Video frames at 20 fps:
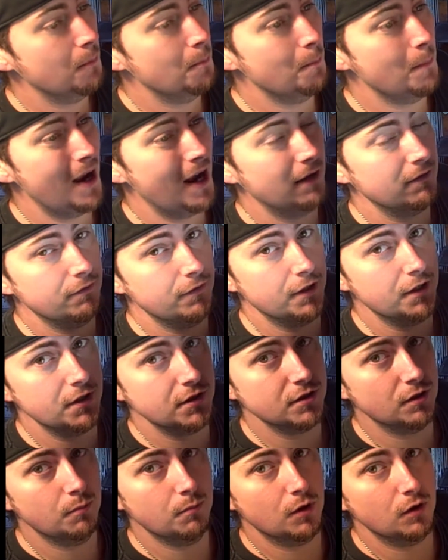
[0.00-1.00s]
matte
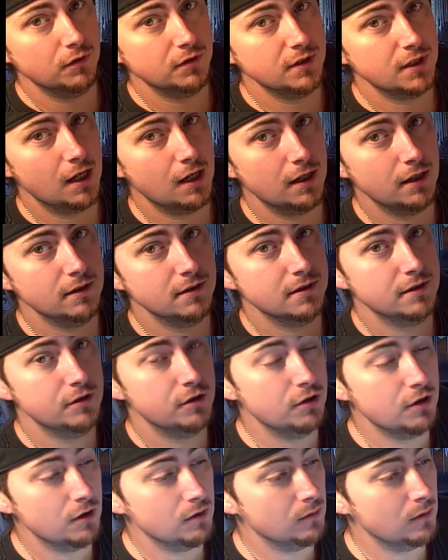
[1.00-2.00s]
finish on both sides. And
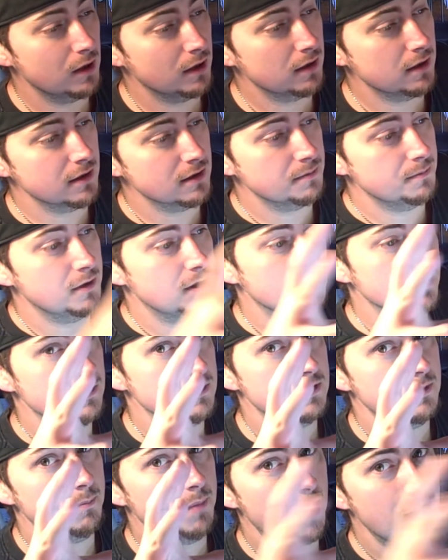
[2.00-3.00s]
you don't want this because
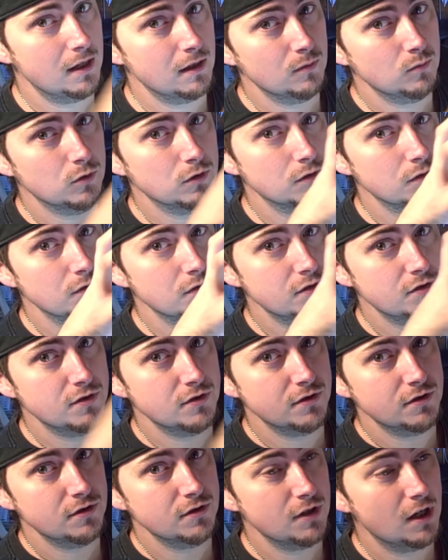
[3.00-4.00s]
the paint will
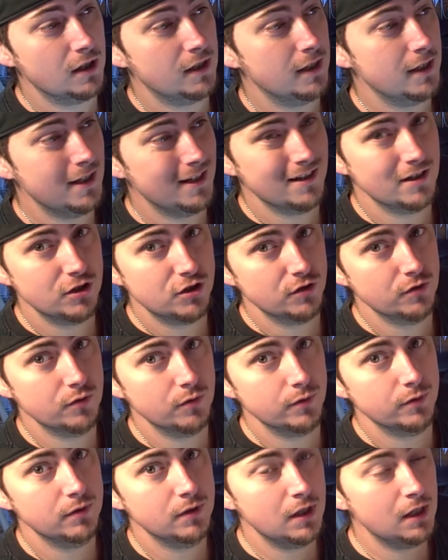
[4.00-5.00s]
suck
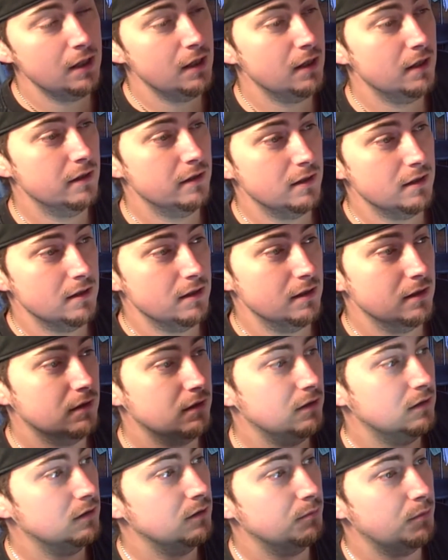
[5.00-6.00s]
into the
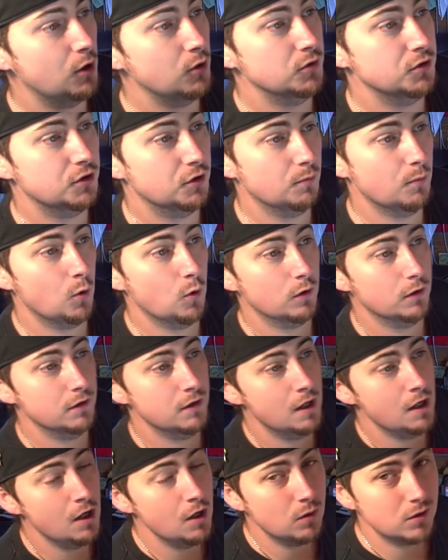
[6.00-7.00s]
poster board,
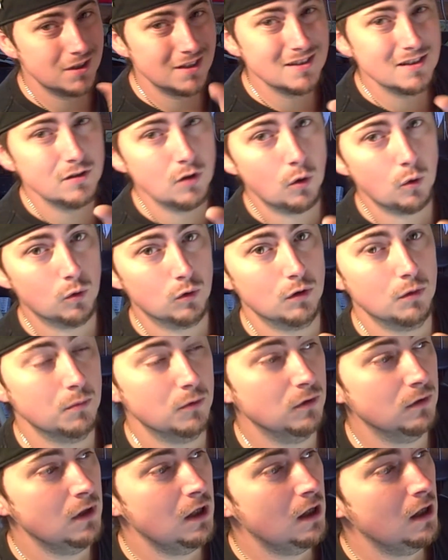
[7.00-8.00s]
which isn't
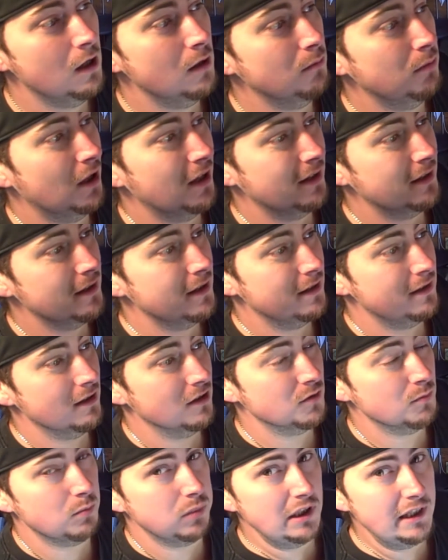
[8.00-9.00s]
horrible, but it
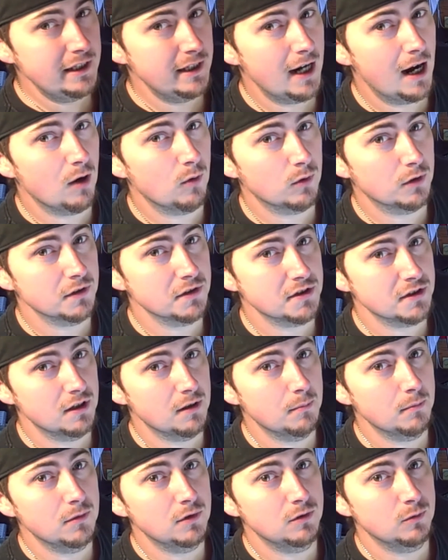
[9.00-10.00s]
does bleed outward
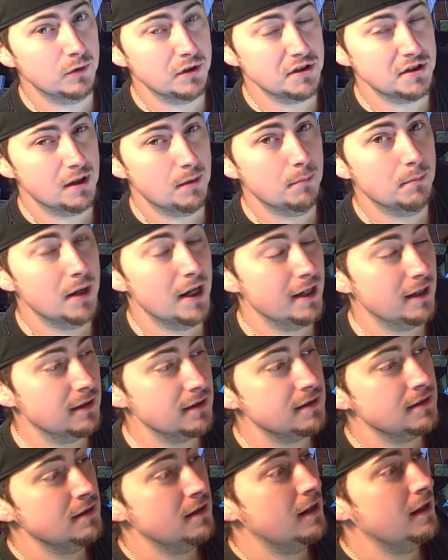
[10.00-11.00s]
some with some
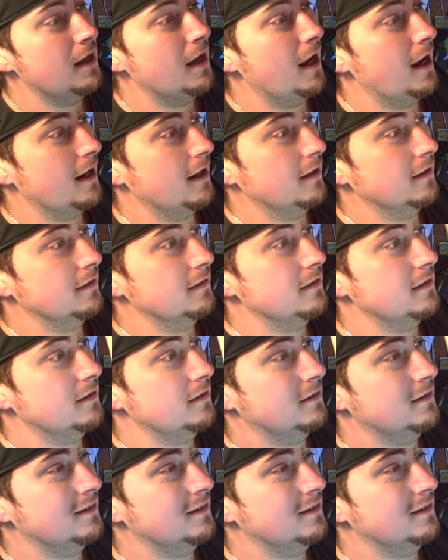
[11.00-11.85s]
paints, and